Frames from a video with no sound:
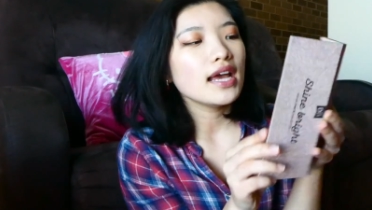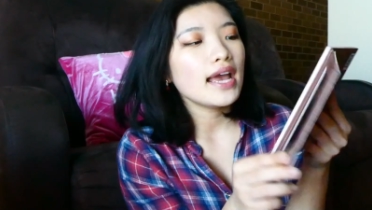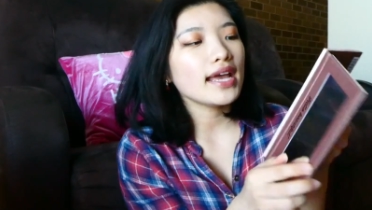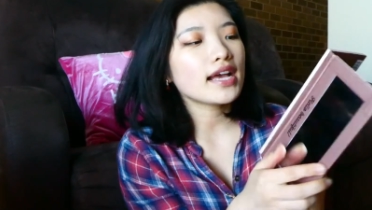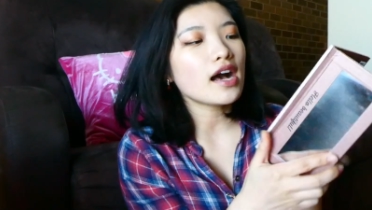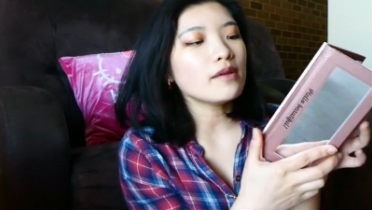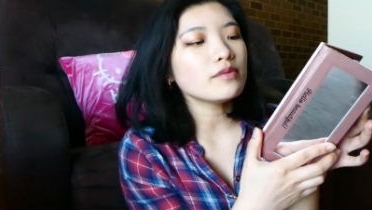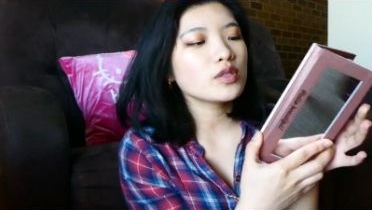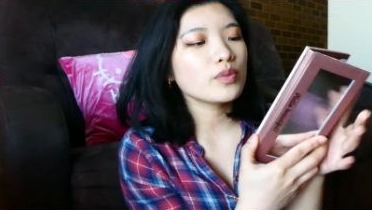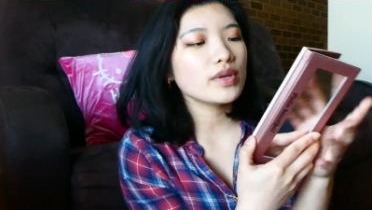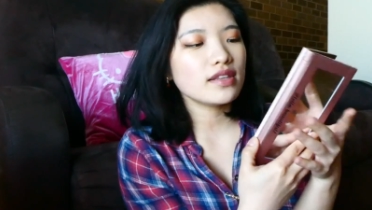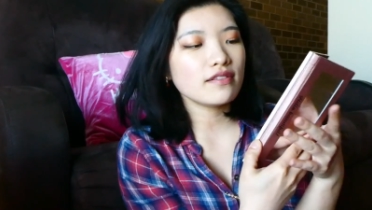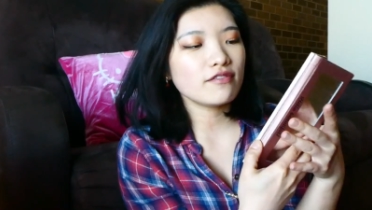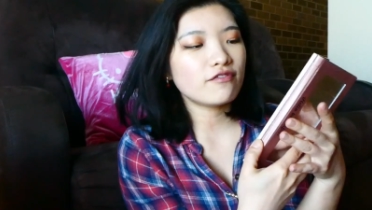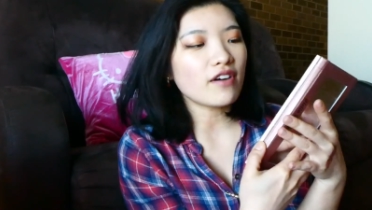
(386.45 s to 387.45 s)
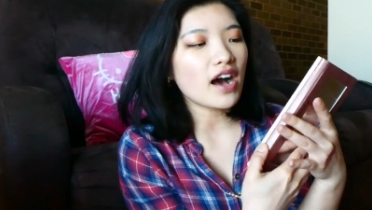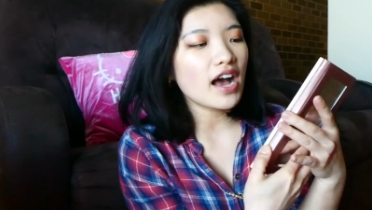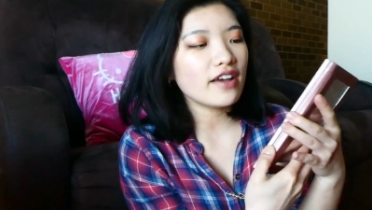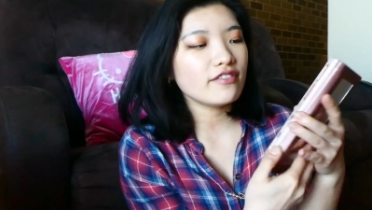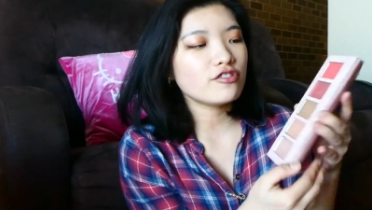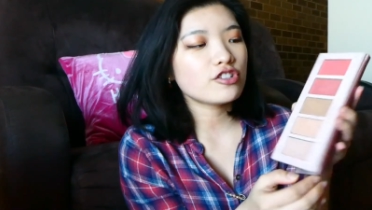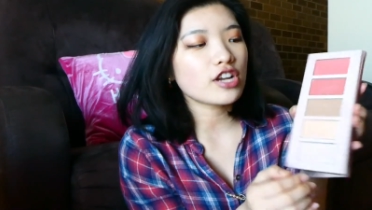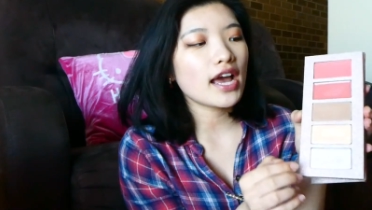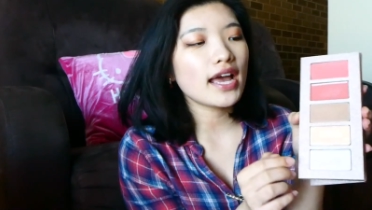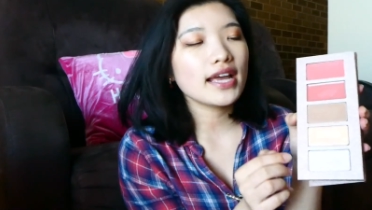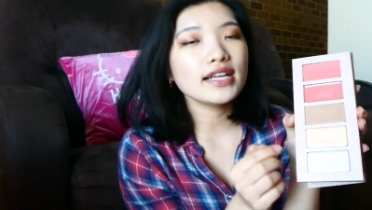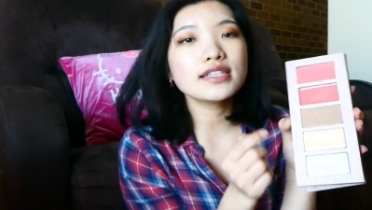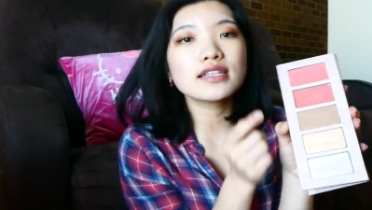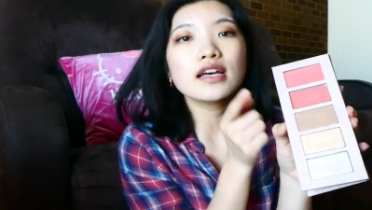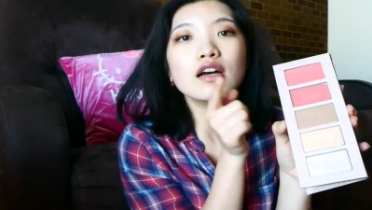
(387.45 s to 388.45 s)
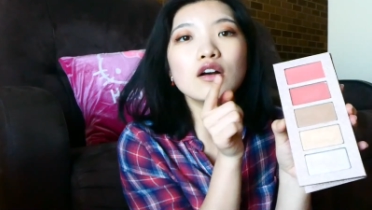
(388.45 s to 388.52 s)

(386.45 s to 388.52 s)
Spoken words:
It comes within 5 shades.